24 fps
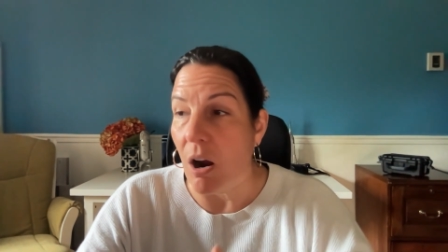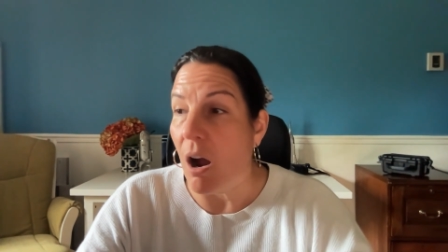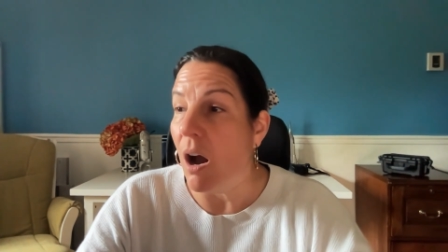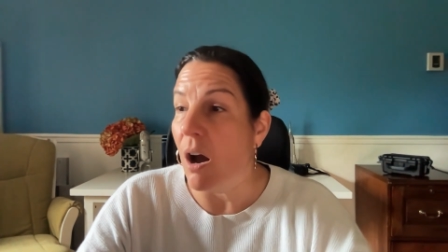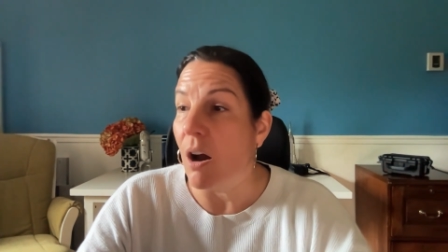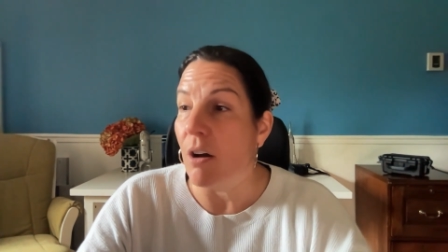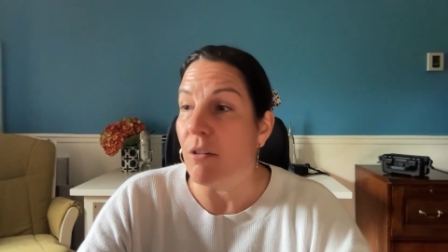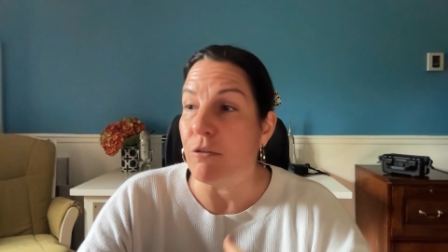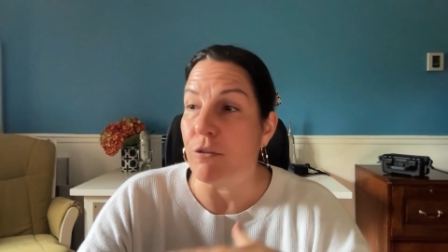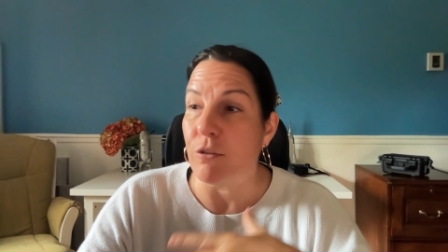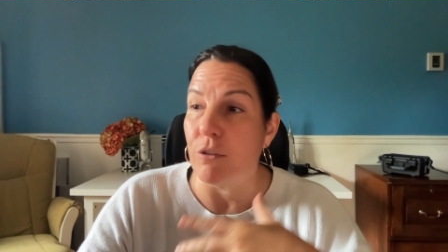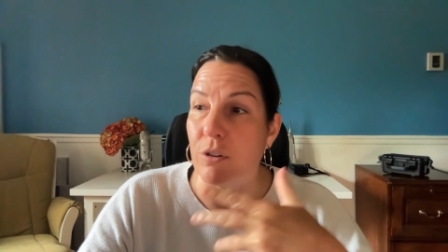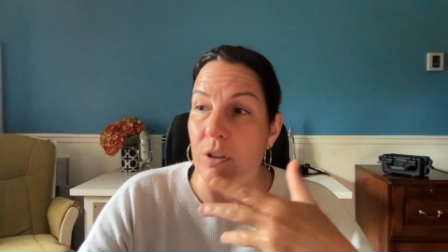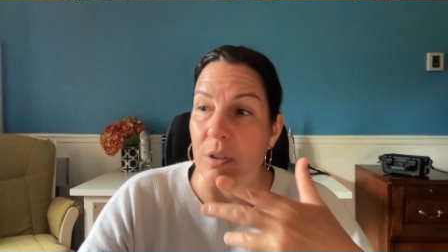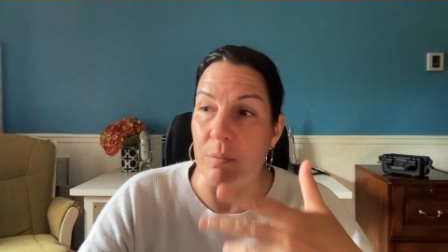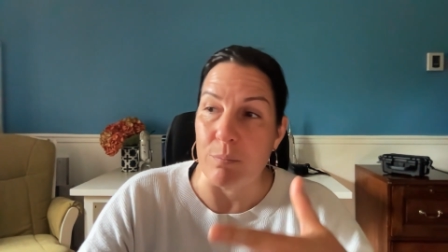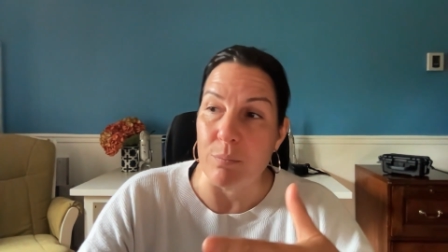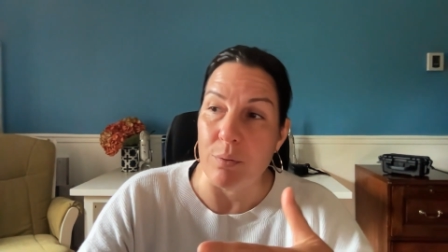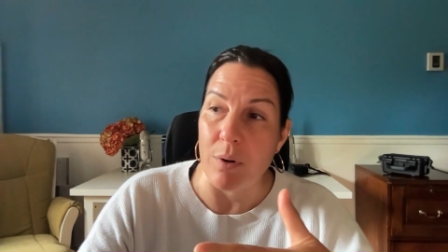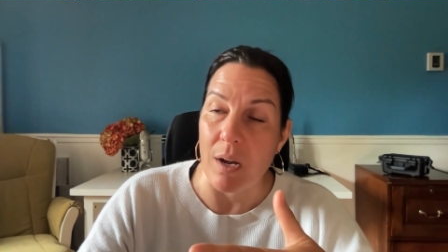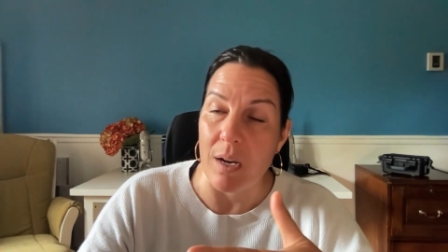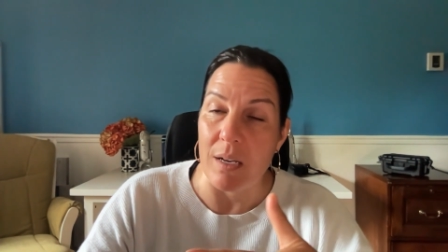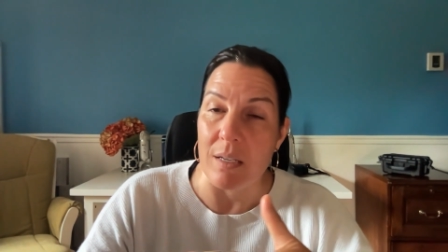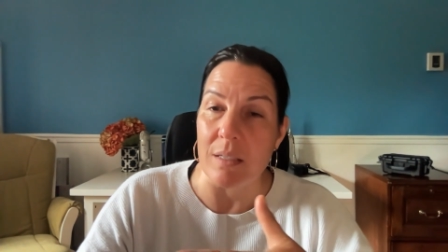offer and
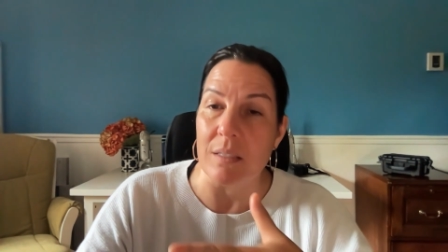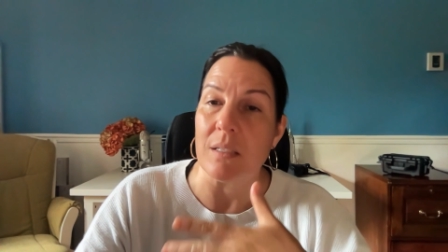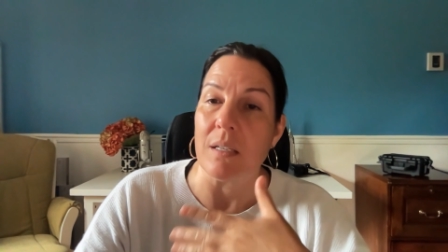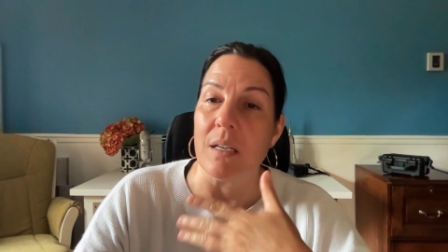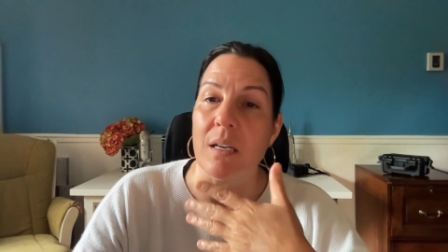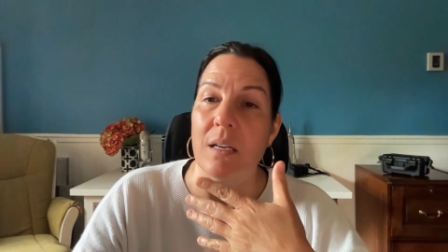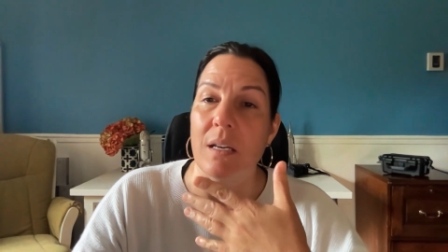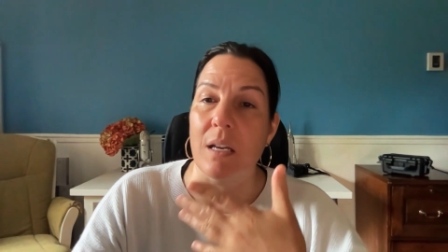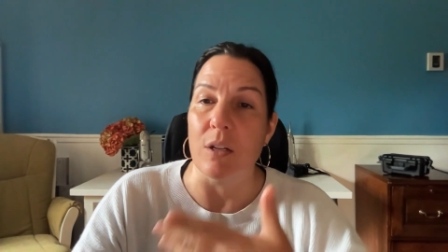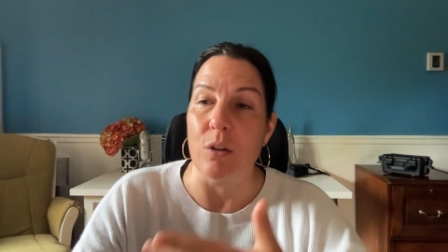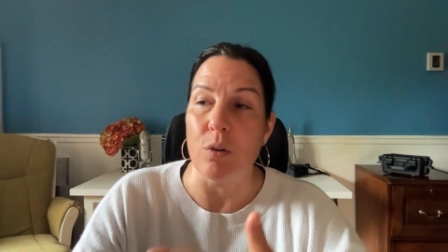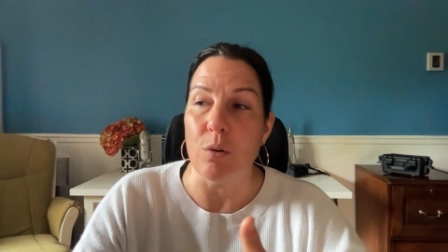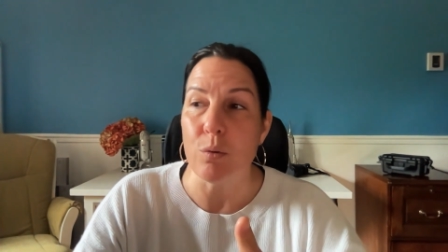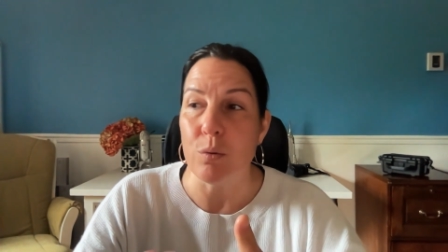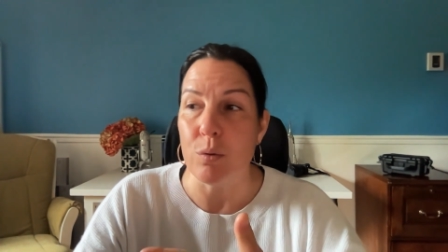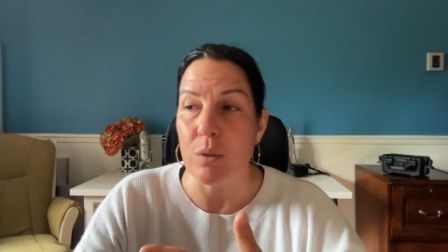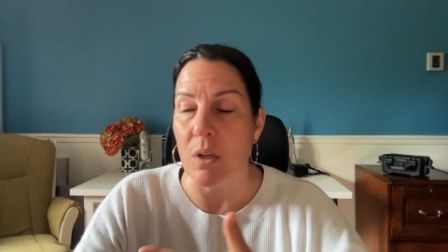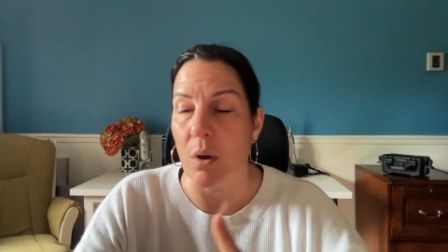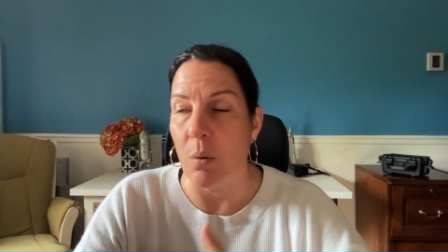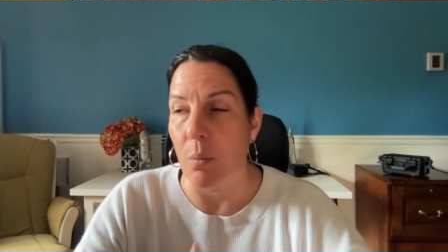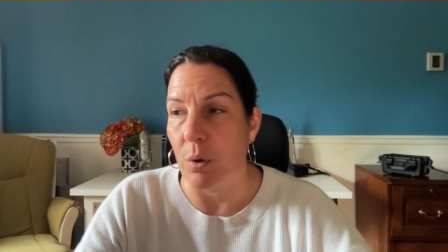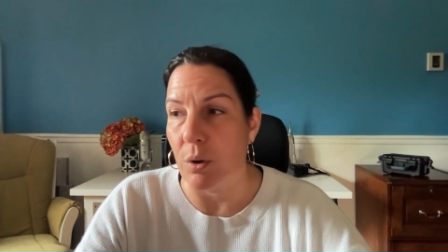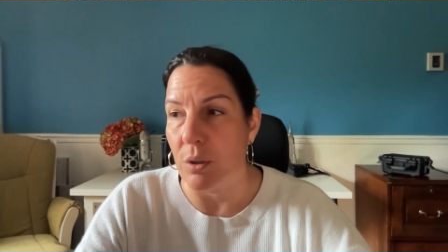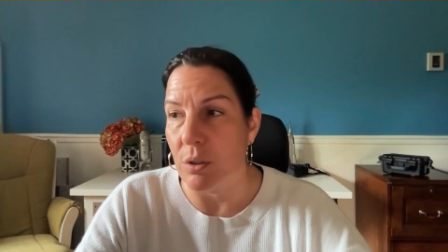pricing and who
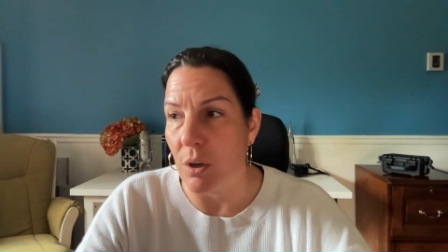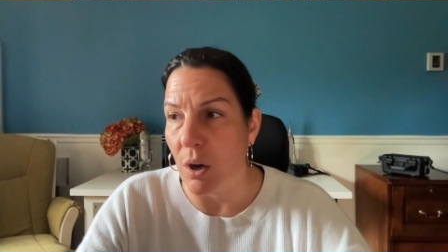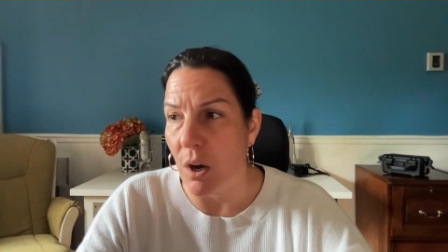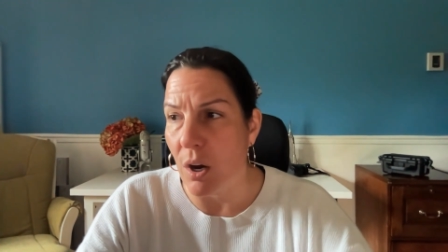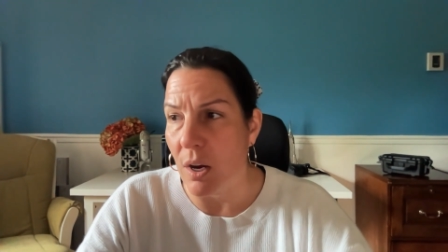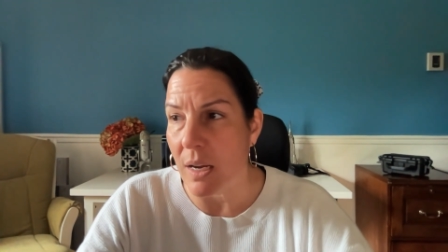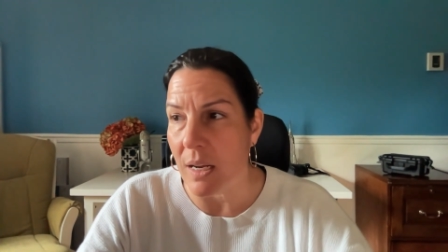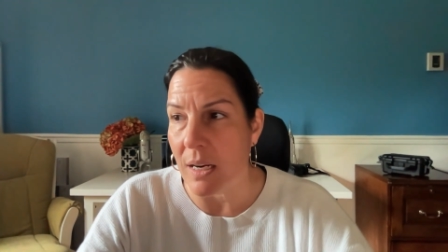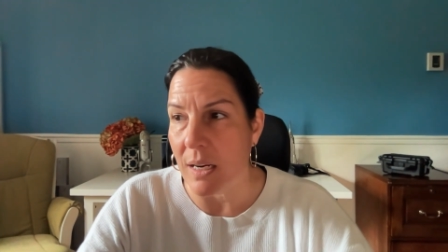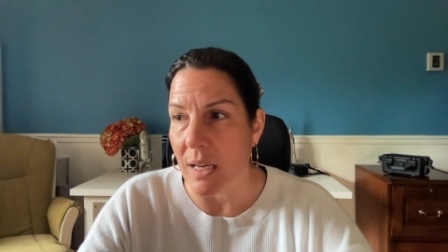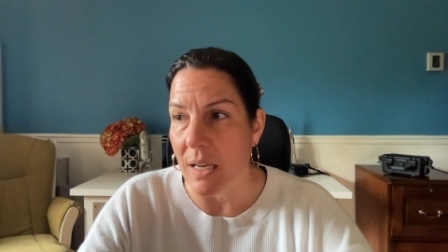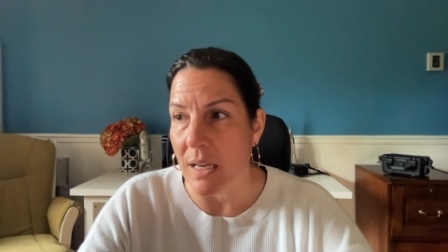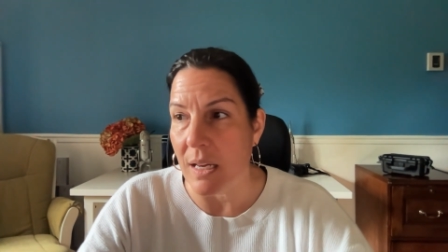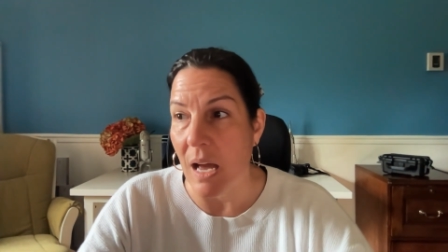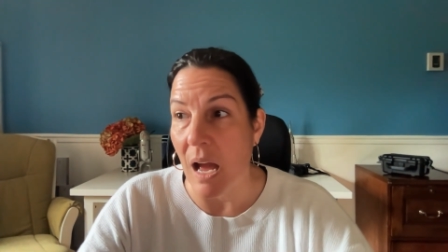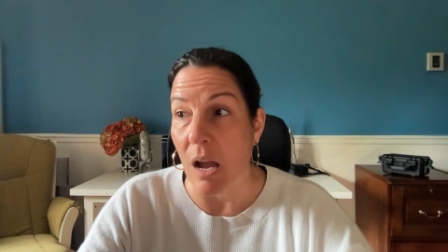they were targeting,